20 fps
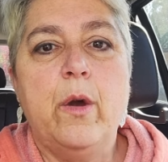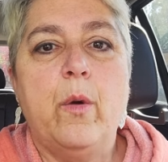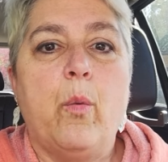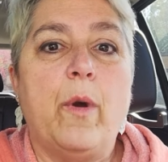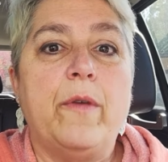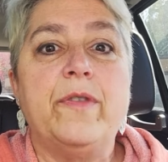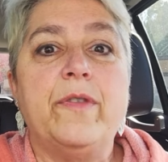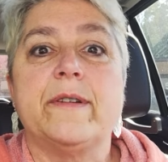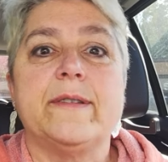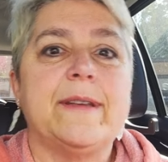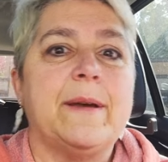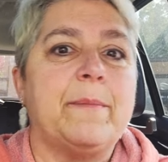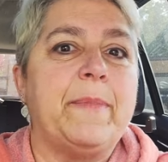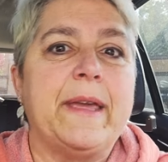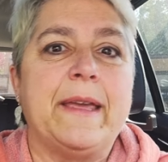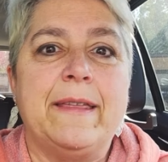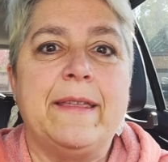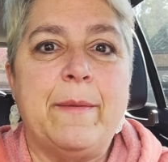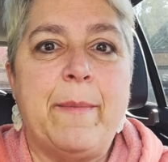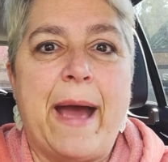when there's
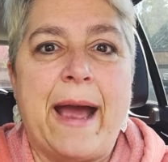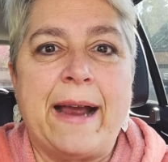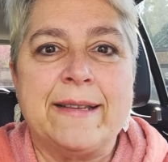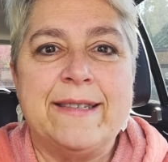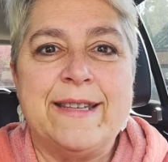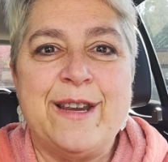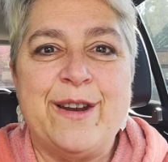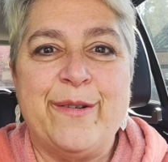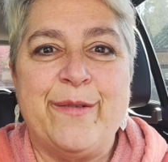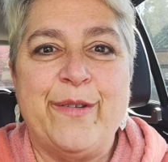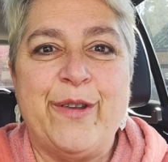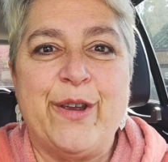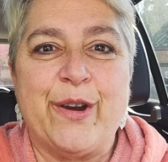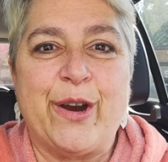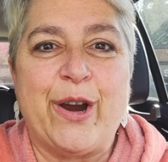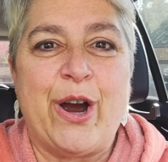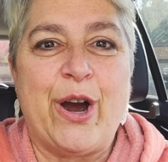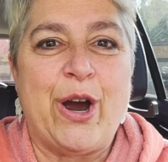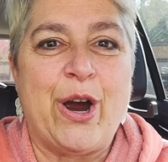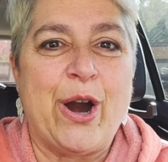something in the back seat of your
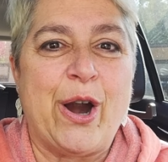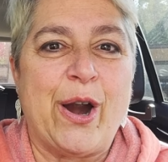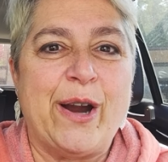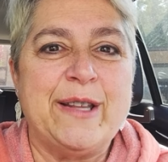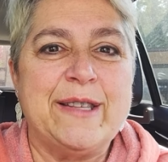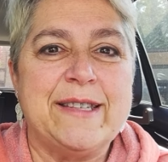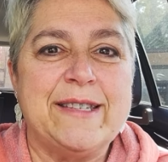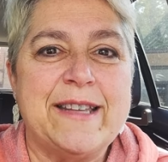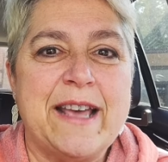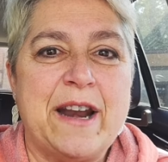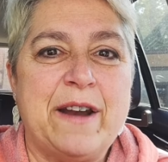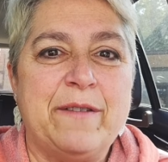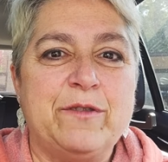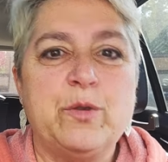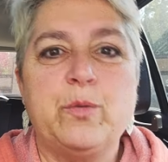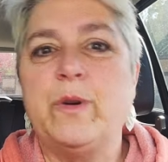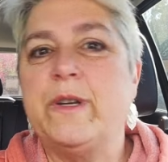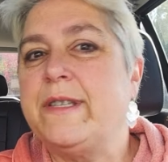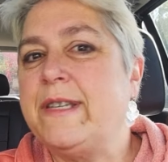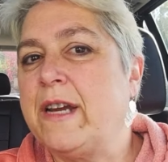car, instead of
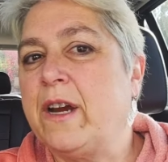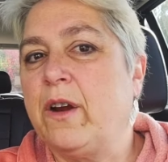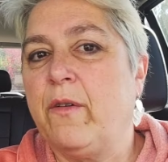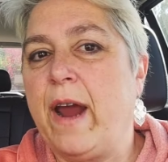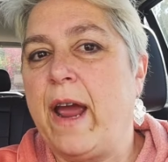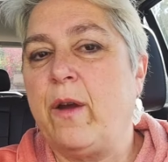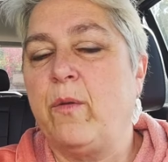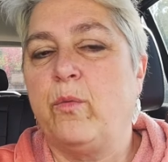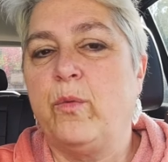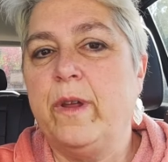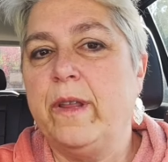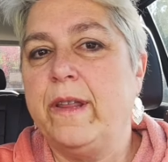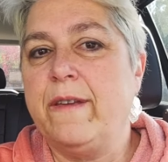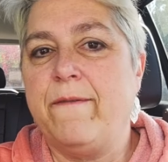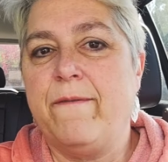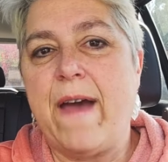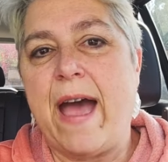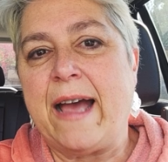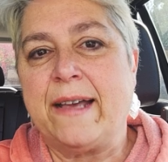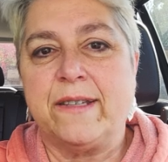twisting around really
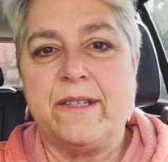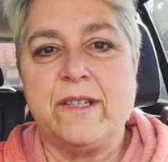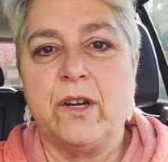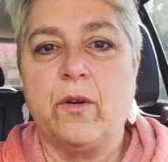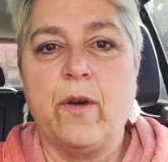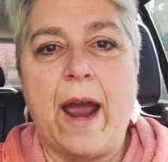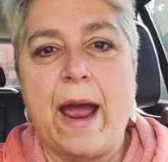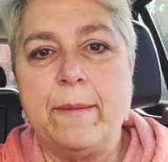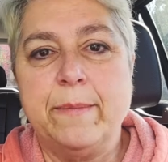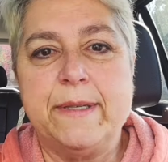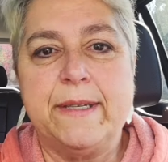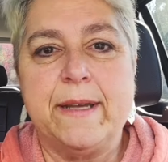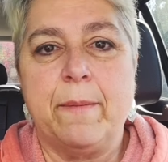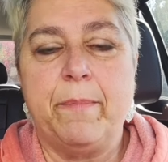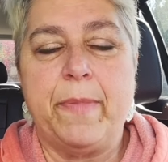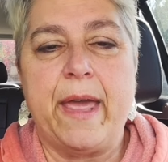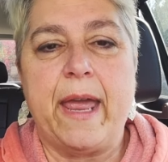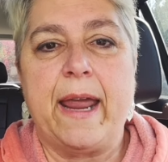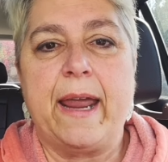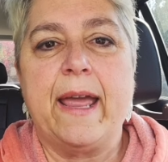fast to grab
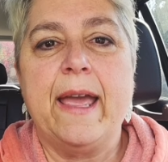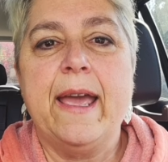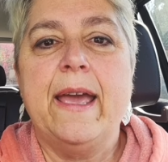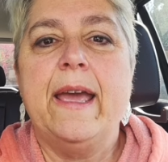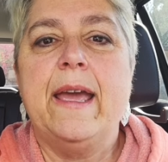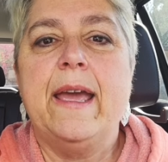something,